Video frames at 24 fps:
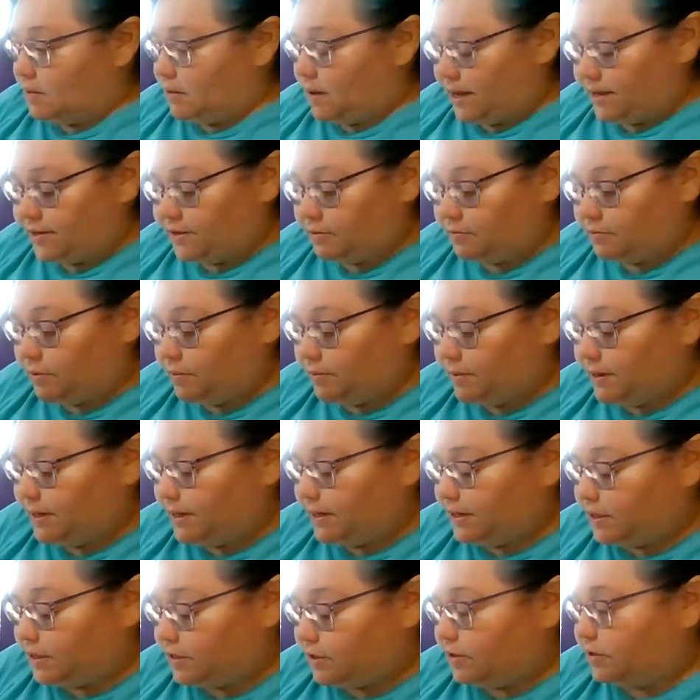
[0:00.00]
Okay, so what we
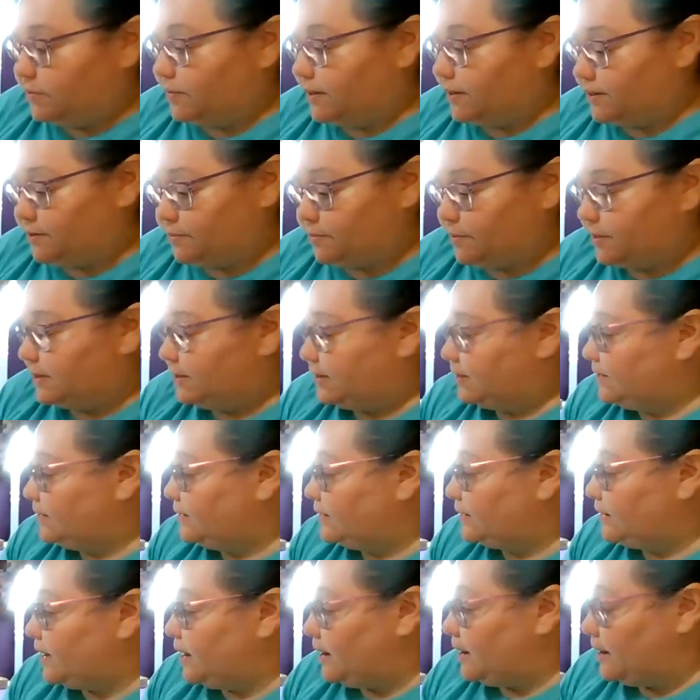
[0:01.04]
need to do is this
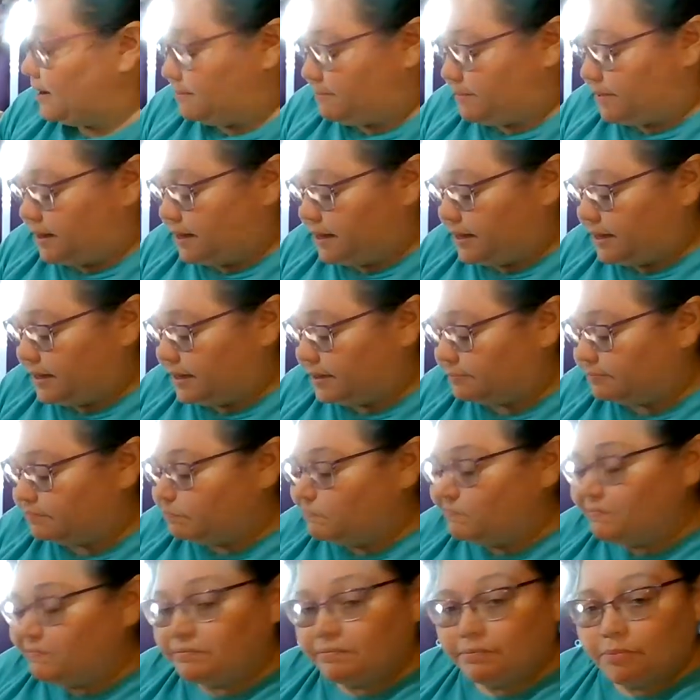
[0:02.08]
is
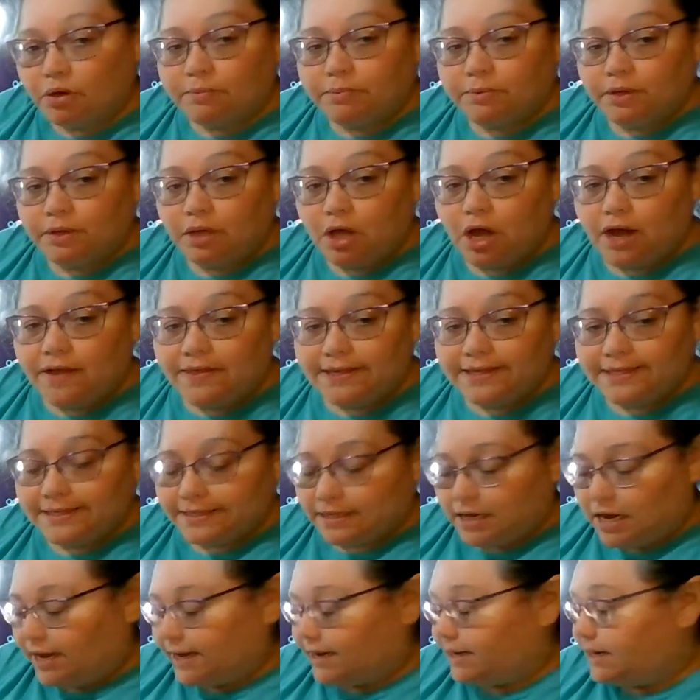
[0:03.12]
purple on the
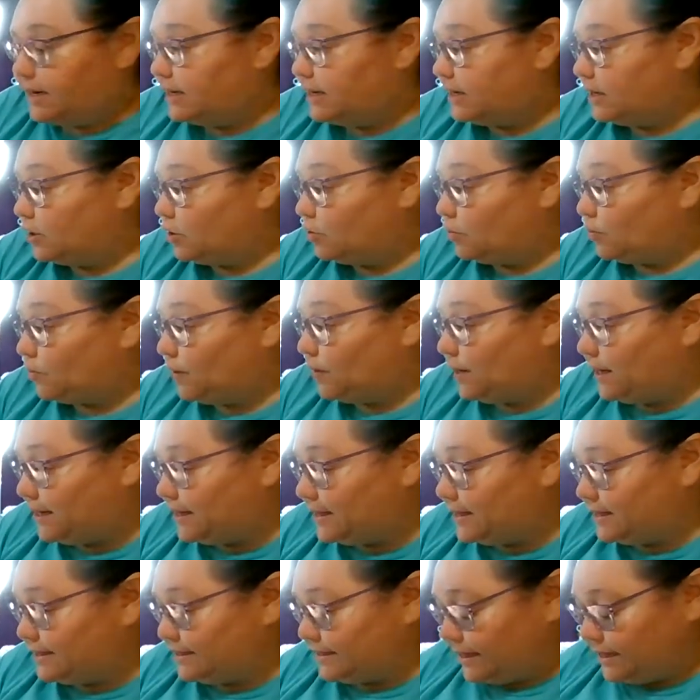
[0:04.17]
side,
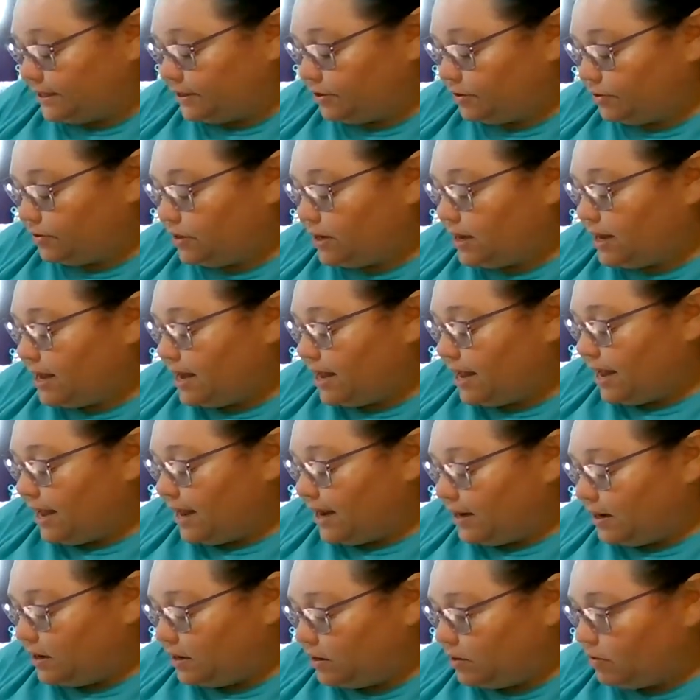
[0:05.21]
green in the center,
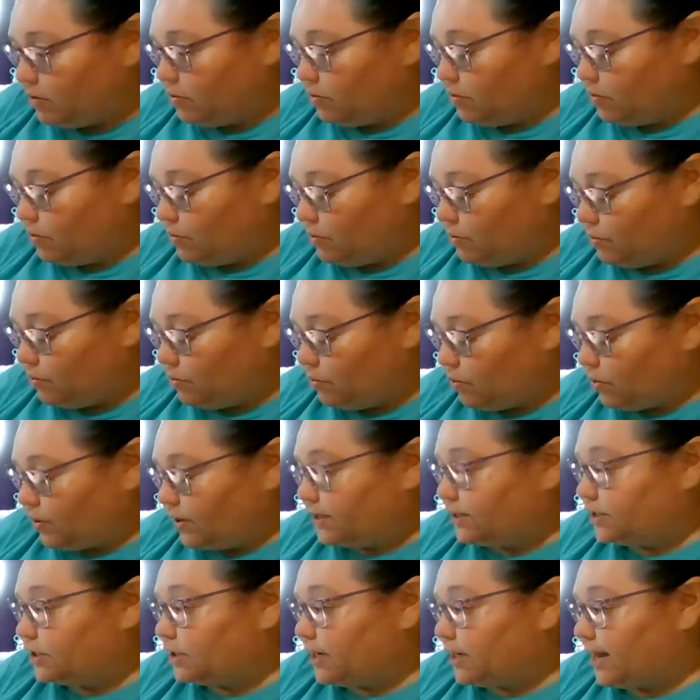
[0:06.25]
and
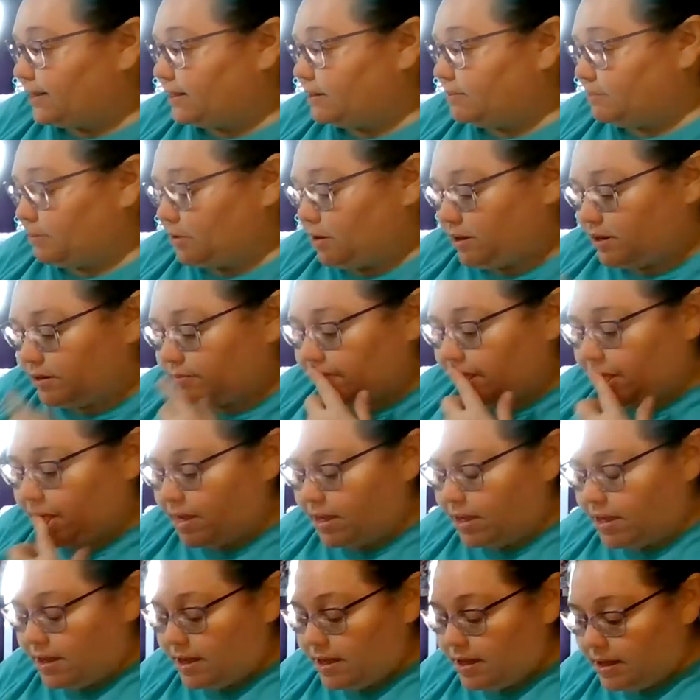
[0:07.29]
orange at the bottom.
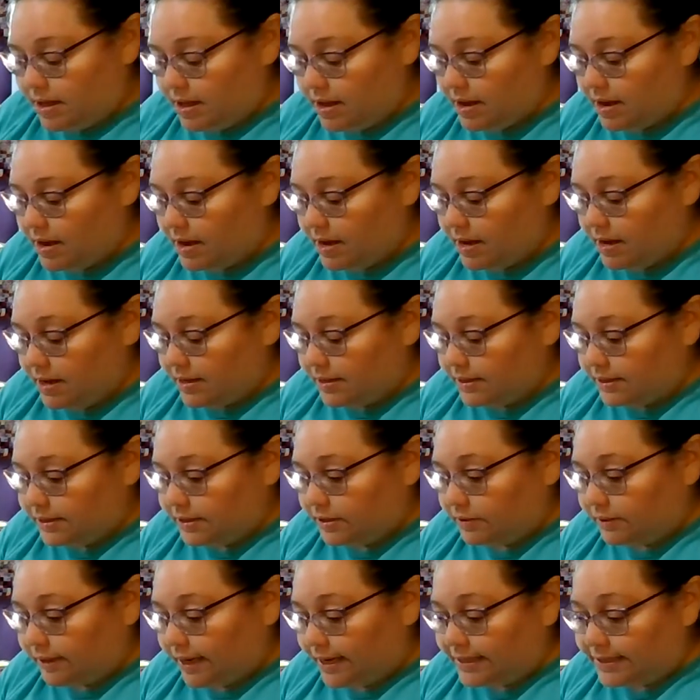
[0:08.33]

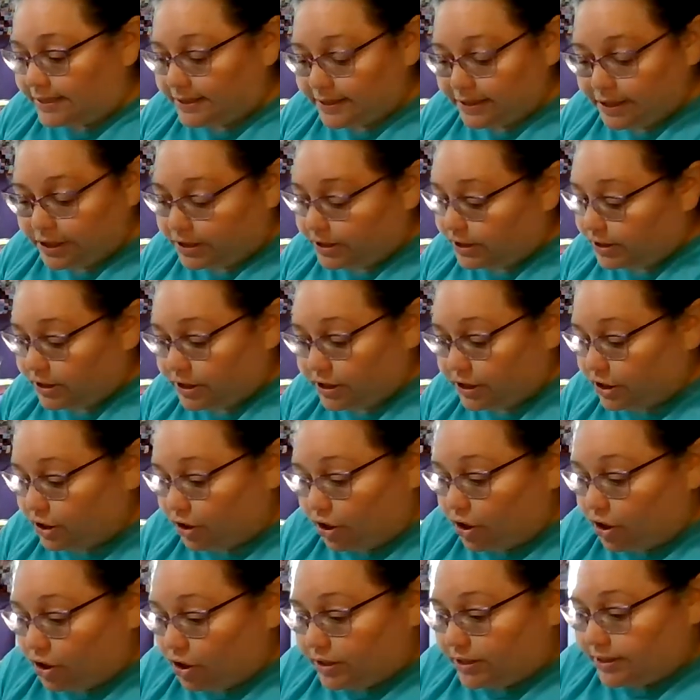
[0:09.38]
So let's just
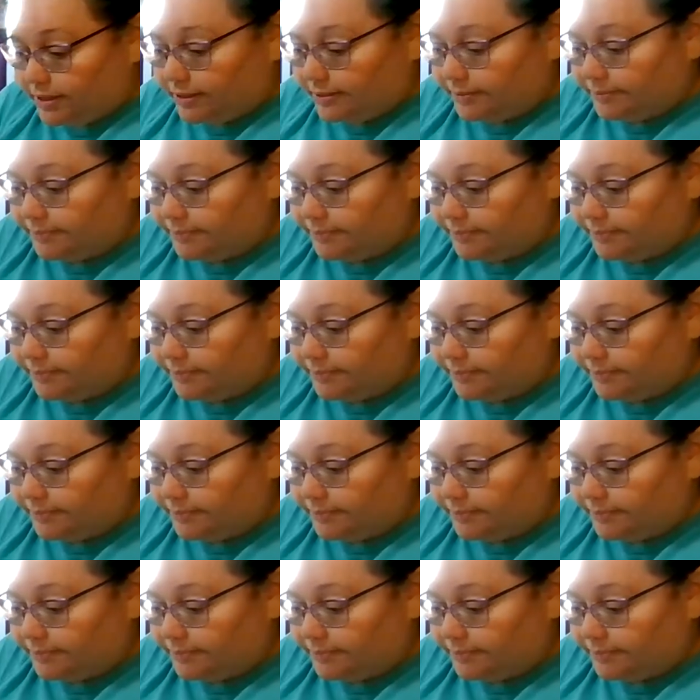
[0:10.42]
start.